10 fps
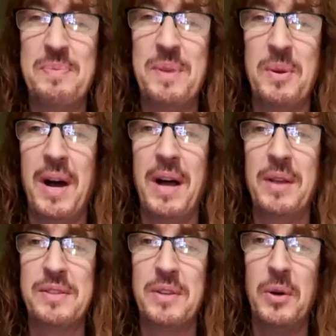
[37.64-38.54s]
been a while.
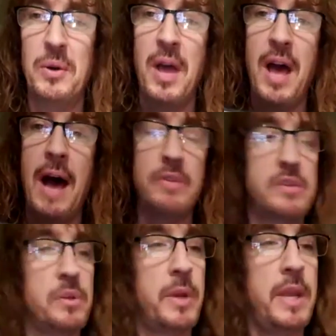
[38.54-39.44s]
So
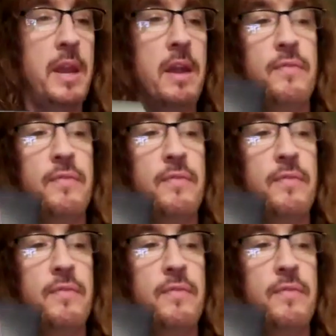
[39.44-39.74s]
obviously we're here